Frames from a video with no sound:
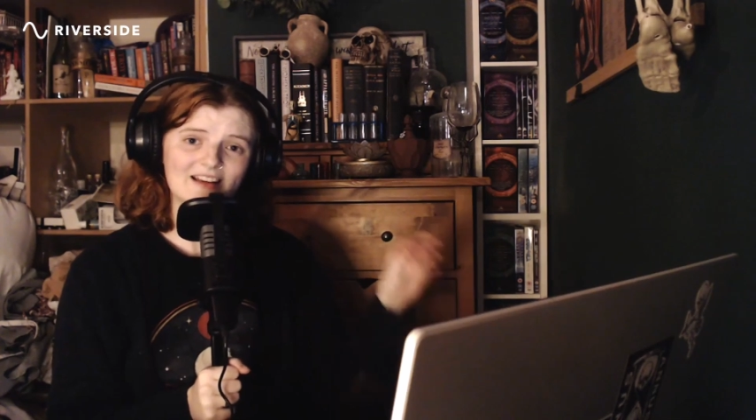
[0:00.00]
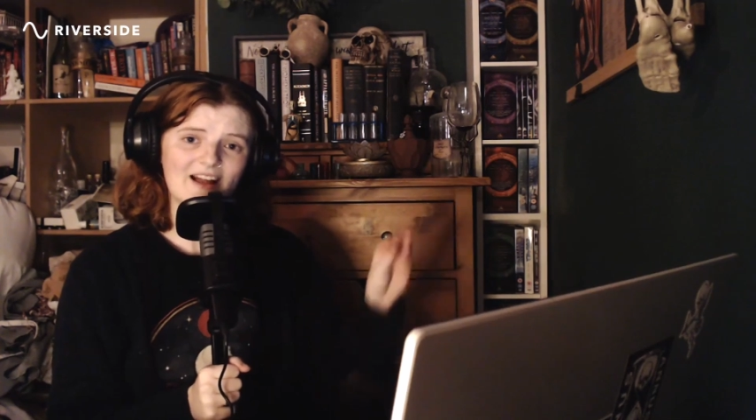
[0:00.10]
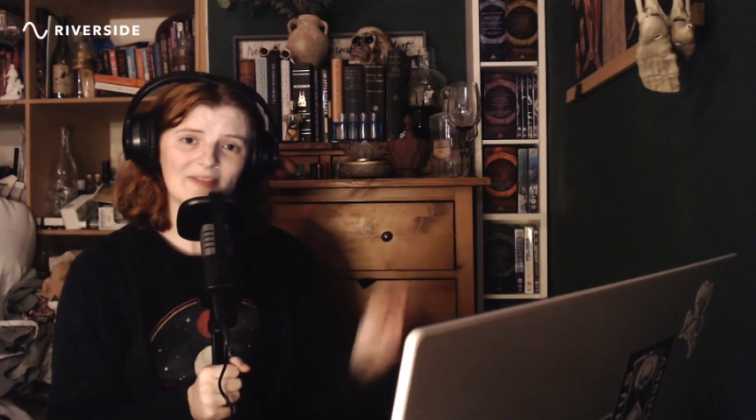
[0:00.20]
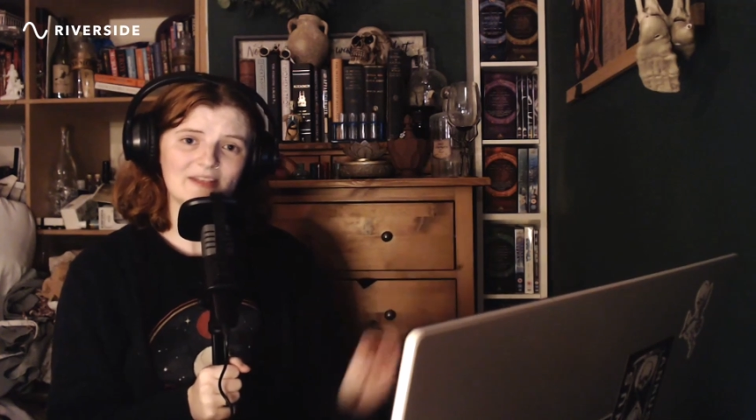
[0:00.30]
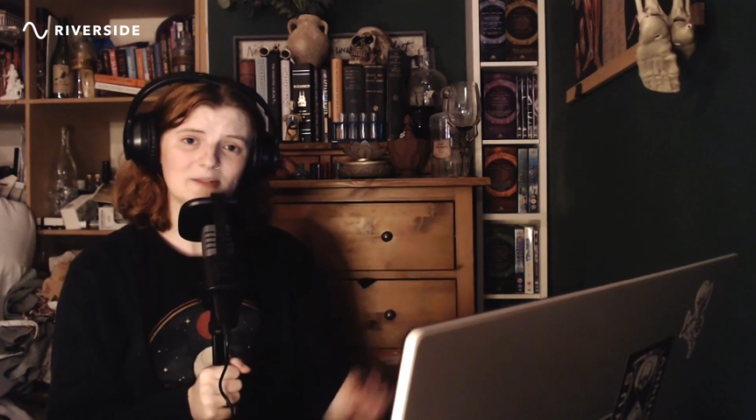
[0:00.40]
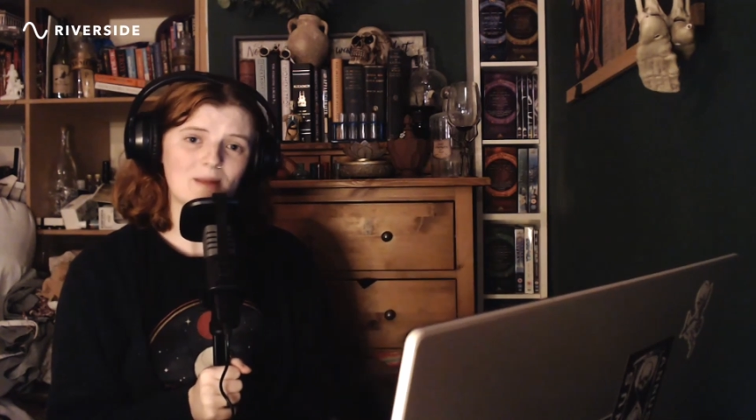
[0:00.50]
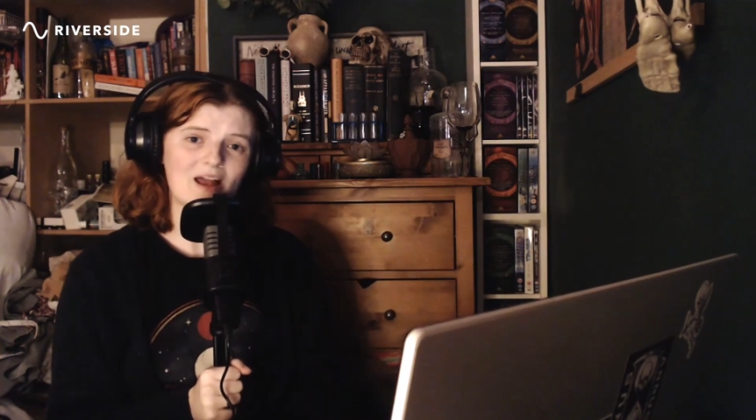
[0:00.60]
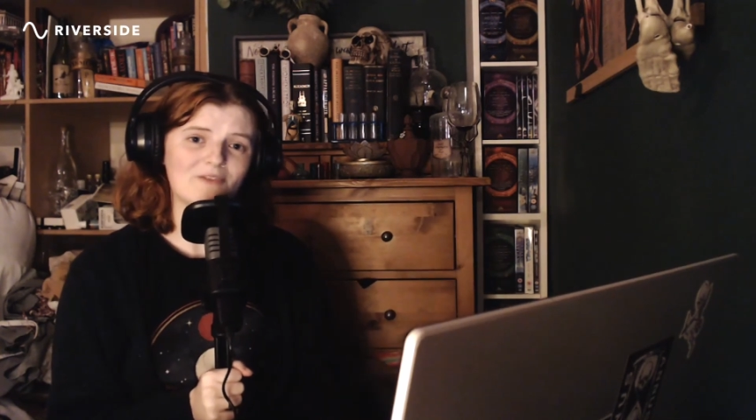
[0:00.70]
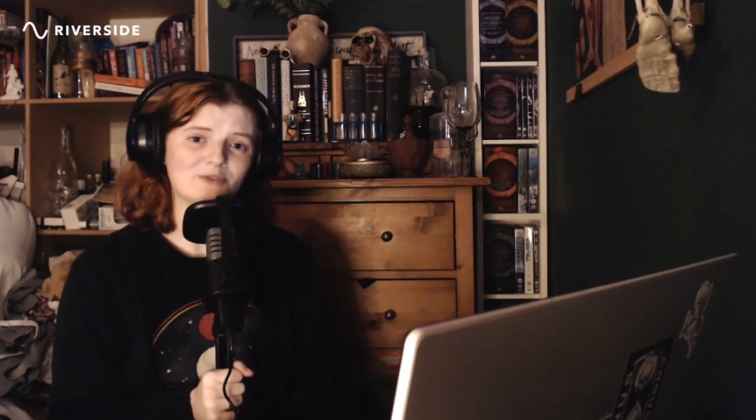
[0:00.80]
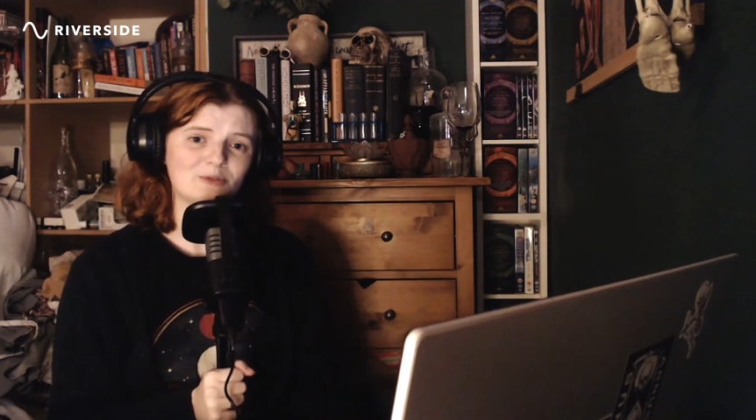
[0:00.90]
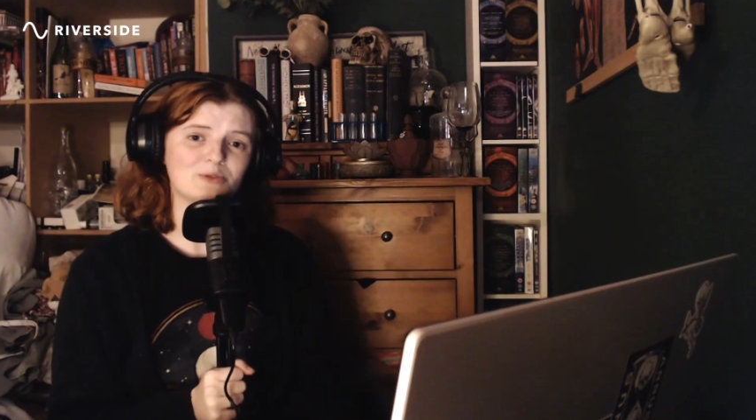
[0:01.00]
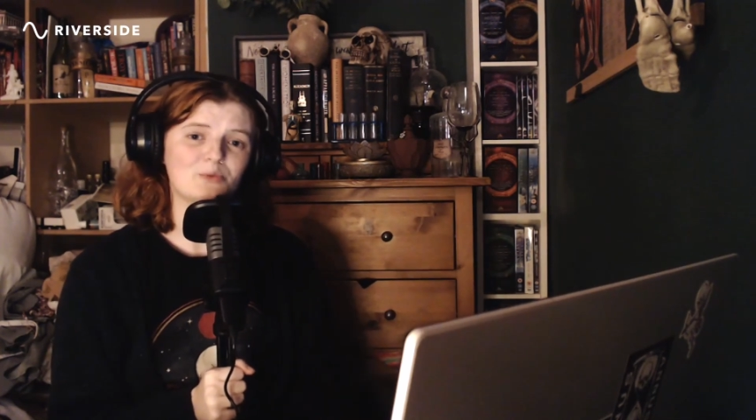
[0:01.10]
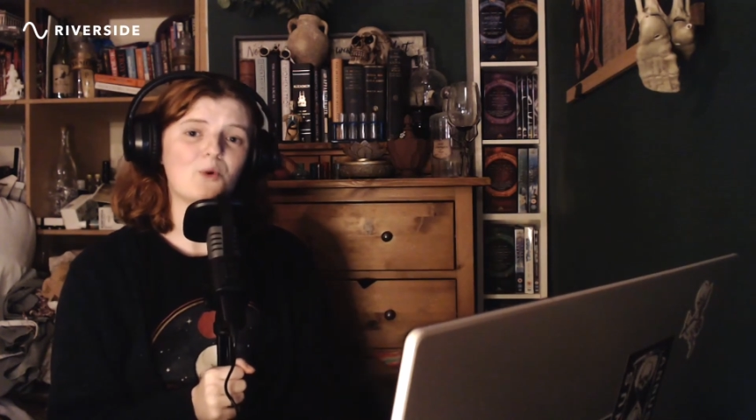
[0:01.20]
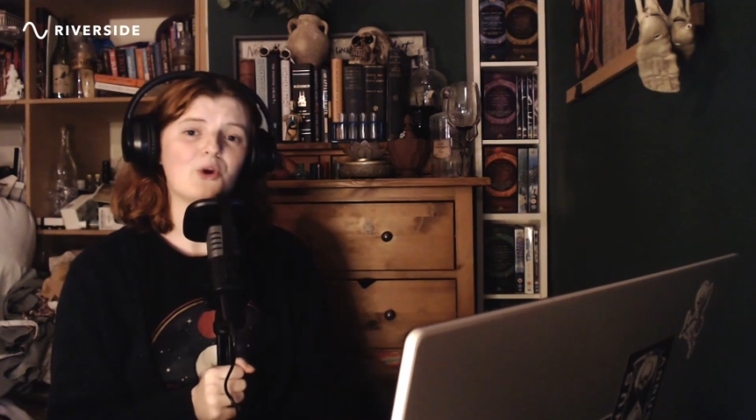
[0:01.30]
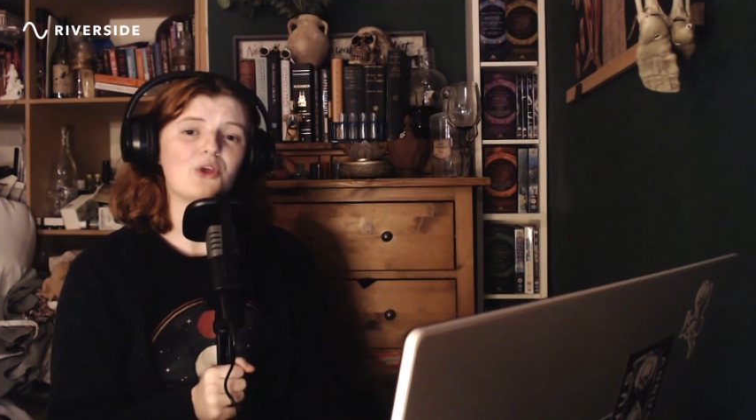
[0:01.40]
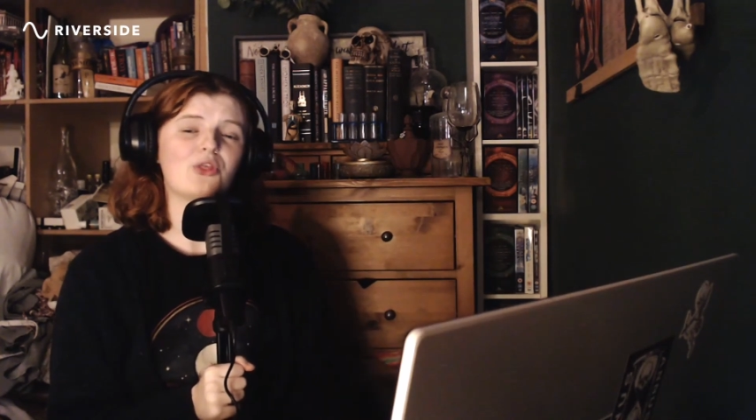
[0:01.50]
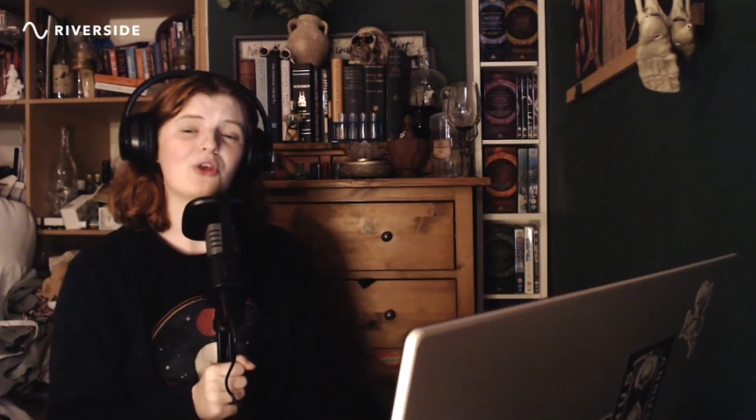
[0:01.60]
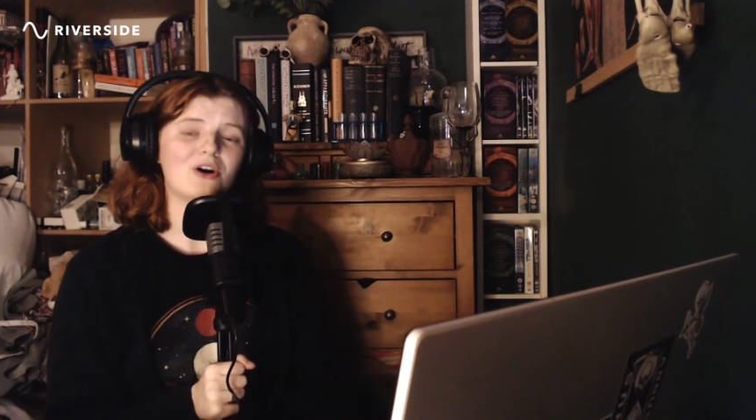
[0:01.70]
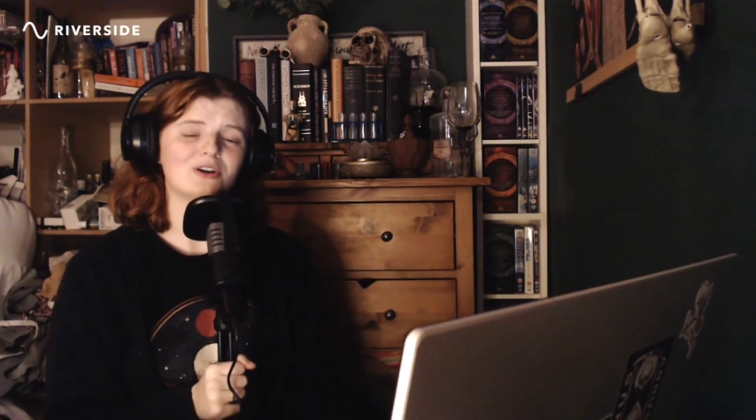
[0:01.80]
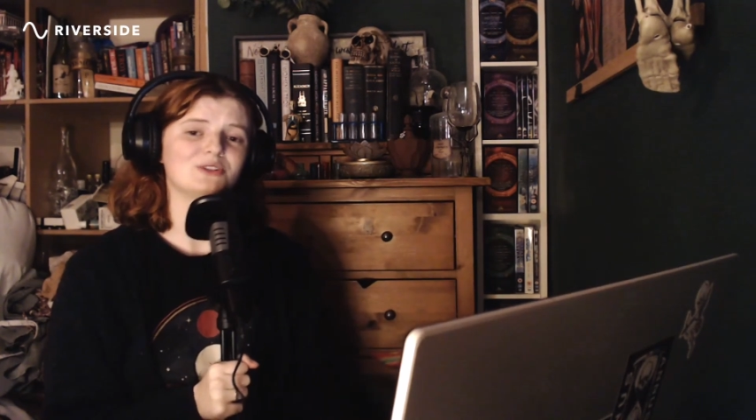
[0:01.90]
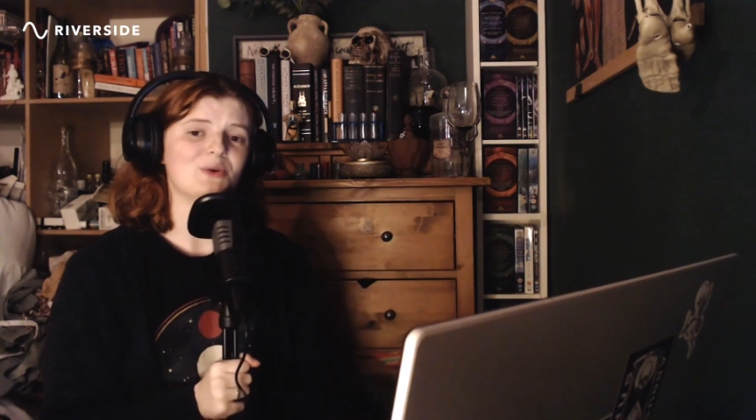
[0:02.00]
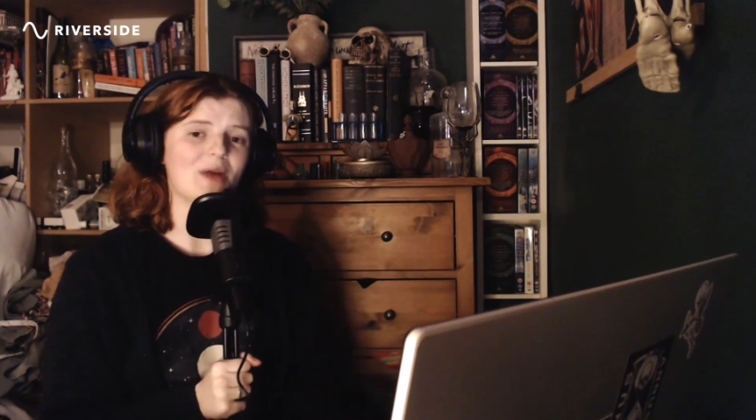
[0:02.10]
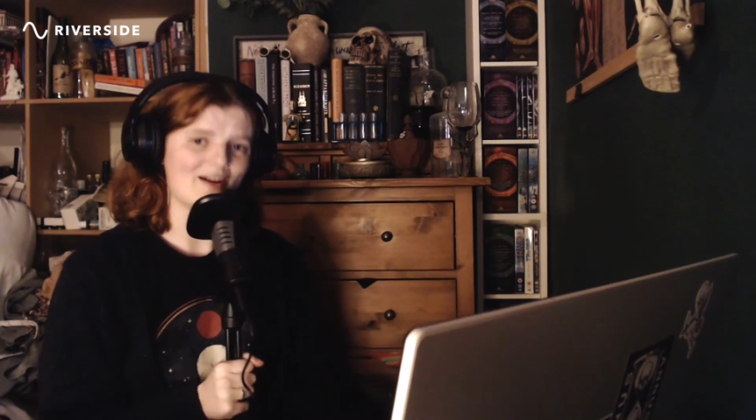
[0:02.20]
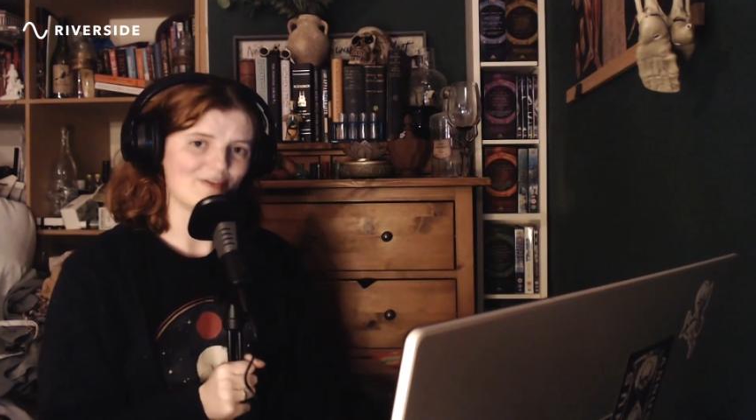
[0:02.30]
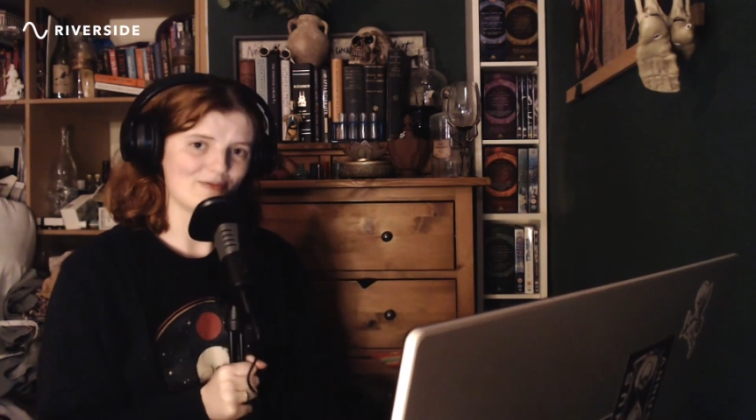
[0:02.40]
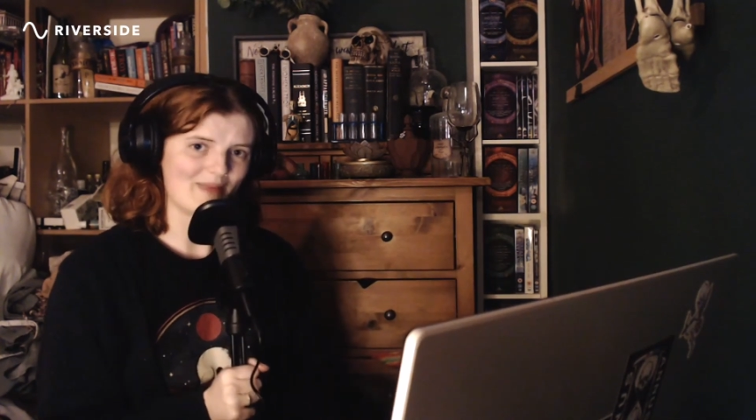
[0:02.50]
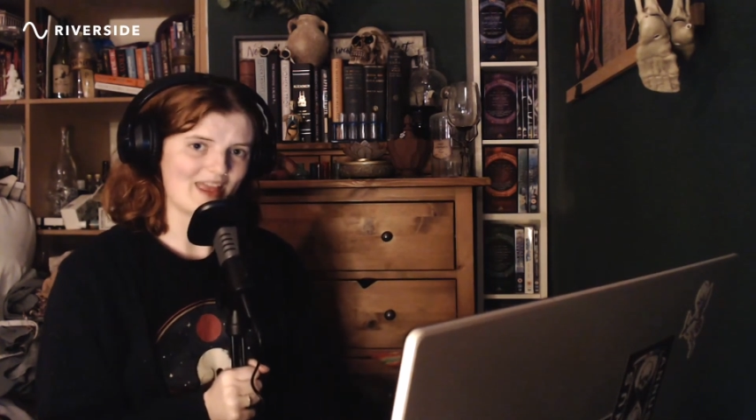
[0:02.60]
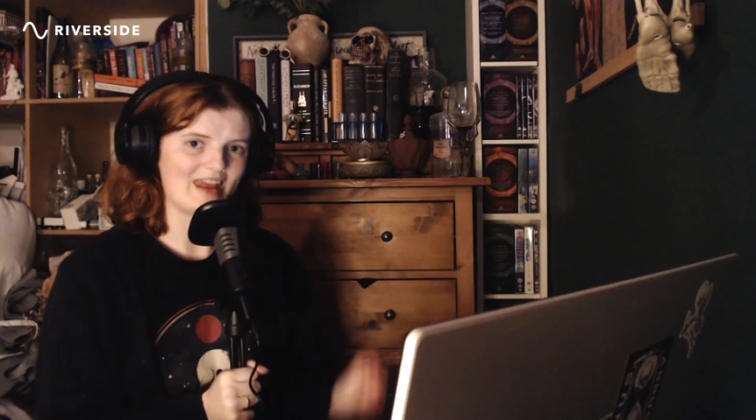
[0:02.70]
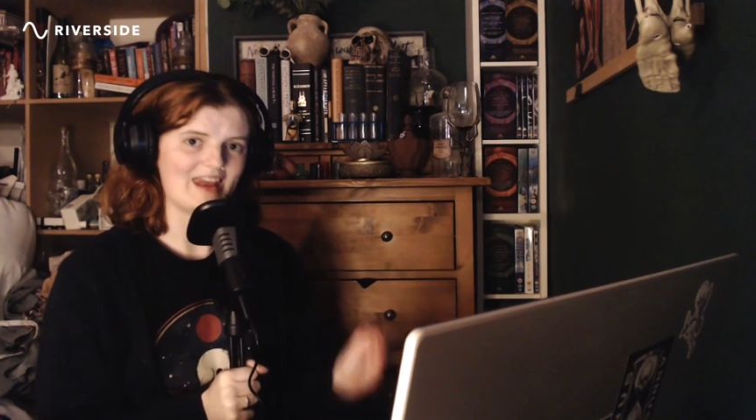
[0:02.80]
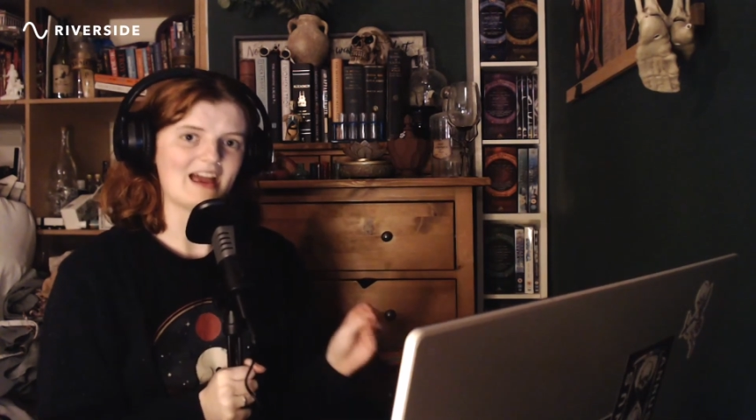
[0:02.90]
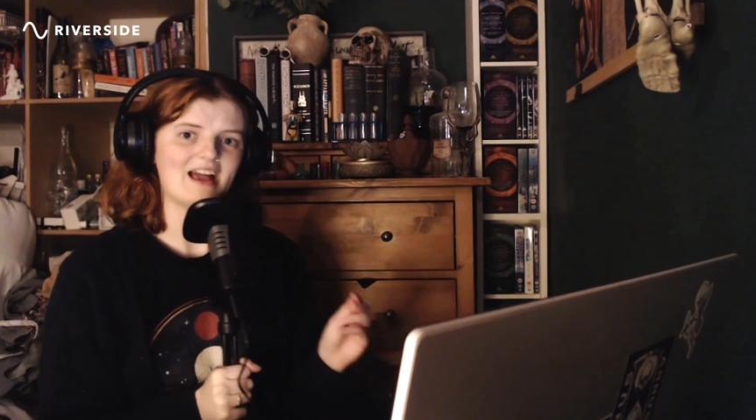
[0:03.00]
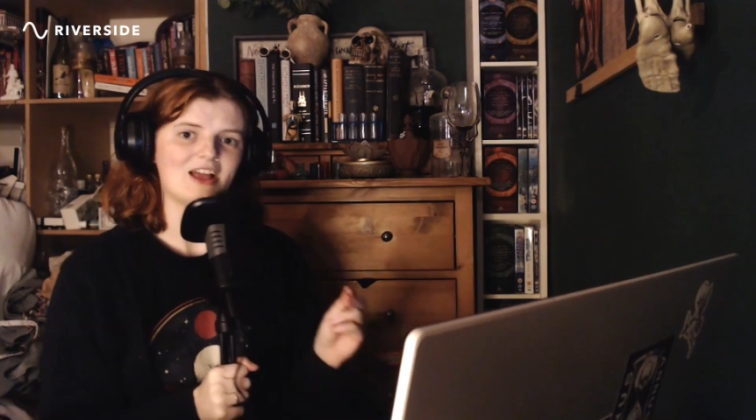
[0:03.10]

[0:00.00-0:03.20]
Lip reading: and these platforms were thought to have been